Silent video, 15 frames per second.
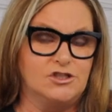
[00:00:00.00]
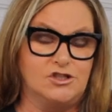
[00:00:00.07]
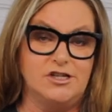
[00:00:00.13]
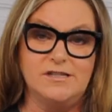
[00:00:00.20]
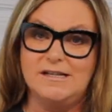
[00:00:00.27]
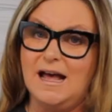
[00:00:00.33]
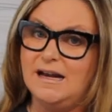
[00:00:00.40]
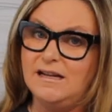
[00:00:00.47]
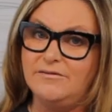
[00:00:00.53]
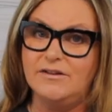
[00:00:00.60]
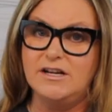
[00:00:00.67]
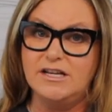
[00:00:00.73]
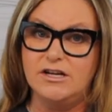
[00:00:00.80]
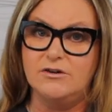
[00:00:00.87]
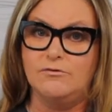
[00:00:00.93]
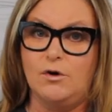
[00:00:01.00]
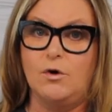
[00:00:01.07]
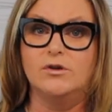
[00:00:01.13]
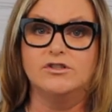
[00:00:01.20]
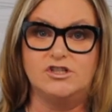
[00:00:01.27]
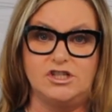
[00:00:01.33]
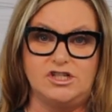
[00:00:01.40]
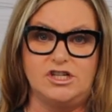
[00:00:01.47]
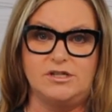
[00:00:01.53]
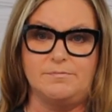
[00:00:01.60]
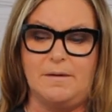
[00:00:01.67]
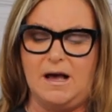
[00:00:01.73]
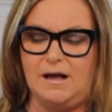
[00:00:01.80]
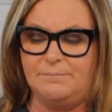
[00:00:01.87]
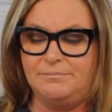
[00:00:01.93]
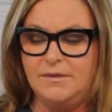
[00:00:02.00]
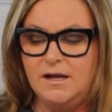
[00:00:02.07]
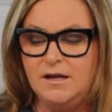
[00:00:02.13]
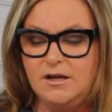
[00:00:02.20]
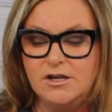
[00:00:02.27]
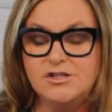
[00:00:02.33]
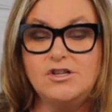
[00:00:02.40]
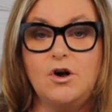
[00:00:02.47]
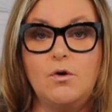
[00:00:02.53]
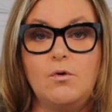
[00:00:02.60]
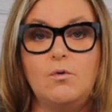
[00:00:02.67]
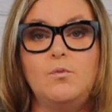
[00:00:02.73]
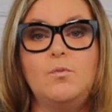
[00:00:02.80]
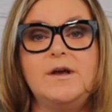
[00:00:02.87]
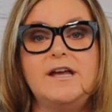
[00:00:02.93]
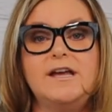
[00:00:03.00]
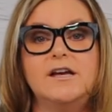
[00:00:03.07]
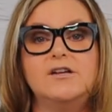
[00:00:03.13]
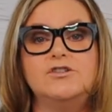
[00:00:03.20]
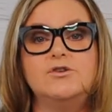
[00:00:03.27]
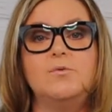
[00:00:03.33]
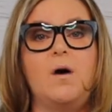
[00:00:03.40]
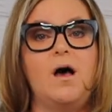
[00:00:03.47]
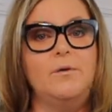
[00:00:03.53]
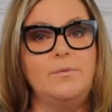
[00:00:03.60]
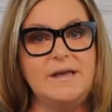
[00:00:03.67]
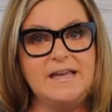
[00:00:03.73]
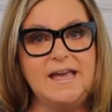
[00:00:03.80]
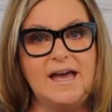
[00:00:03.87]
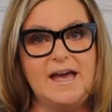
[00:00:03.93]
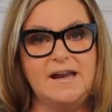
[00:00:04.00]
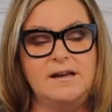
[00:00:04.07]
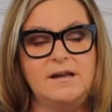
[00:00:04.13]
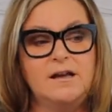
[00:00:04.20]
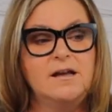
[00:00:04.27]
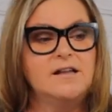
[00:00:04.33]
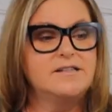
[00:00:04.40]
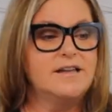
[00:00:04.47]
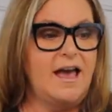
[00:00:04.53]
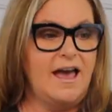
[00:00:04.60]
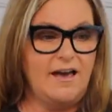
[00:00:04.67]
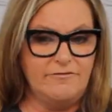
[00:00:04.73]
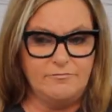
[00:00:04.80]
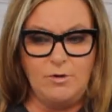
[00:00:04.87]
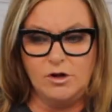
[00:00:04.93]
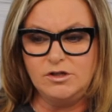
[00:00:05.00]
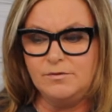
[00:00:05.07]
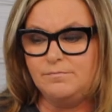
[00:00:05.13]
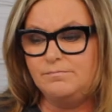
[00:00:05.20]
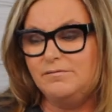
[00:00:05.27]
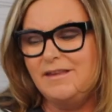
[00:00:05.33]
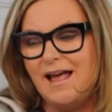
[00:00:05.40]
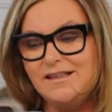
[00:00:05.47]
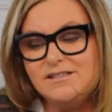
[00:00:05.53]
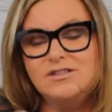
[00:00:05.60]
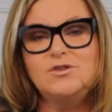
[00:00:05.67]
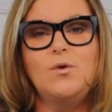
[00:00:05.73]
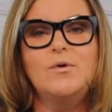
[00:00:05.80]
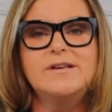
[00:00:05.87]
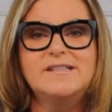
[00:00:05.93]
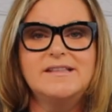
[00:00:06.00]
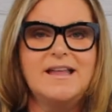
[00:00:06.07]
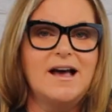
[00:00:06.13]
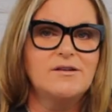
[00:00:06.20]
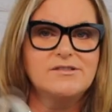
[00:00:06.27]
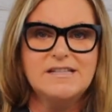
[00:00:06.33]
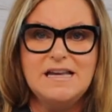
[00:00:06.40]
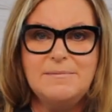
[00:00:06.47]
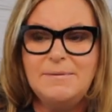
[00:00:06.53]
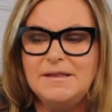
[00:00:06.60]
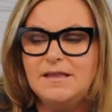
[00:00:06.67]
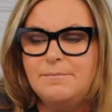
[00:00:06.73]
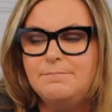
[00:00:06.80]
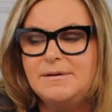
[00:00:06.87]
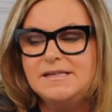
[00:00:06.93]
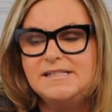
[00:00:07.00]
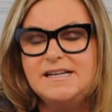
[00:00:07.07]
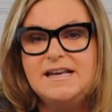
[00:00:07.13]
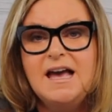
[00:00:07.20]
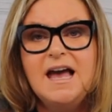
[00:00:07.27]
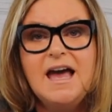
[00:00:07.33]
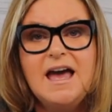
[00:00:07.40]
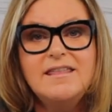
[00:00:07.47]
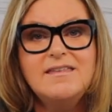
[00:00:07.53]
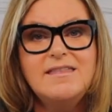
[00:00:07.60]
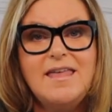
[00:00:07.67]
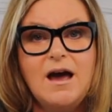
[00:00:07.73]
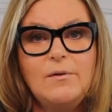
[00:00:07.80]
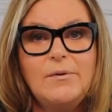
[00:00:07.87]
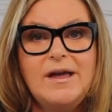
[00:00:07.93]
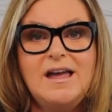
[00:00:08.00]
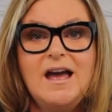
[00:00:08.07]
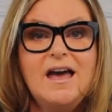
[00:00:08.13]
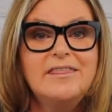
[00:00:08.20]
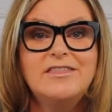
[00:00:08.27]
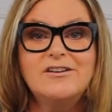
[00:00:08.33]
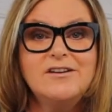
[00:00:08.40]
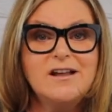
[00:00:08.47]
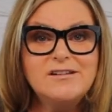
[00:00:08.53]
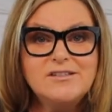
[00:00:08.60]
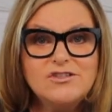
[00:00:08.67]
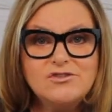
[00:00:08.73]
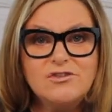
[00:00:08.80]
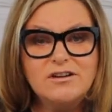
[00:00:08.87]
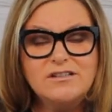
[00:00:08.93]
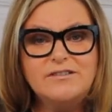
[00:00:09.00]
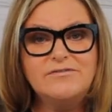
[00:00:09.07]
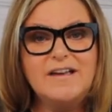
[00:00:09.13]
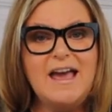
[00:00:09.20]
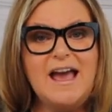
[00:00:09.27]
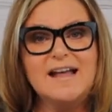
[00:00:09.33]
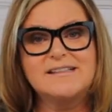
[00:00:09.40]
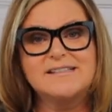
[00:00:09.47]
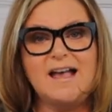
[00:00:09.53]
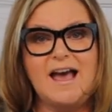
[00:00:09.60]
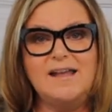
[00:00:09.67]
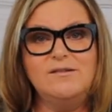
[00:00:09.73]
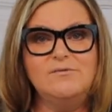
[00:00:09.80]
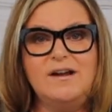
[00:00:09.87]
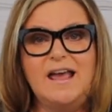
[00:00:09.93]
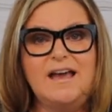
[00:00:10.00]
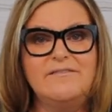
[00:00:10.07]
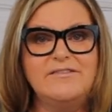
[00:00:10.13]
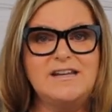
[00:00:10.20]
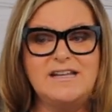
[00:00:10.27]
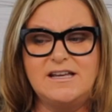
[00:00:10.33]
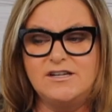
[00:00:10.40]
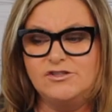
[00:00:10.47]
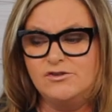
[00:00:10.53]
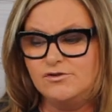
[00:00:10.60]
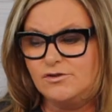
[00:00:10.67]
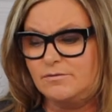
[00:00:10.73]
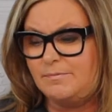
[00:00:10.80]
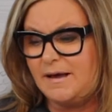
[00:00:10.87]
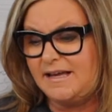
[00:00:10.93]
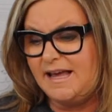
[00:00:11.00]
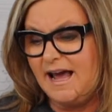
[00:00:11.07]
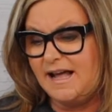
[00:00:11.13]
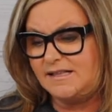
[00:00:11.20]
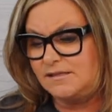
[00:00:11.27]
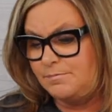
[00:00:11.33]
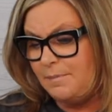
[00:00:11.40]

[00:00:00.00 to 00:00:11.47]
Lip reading: She's not even a year old, Gigi's mom. So we do all we can to have lots of toys in the house, keeping them busy, and then that way, they're not destructive cats. I don't have any issues with my cats.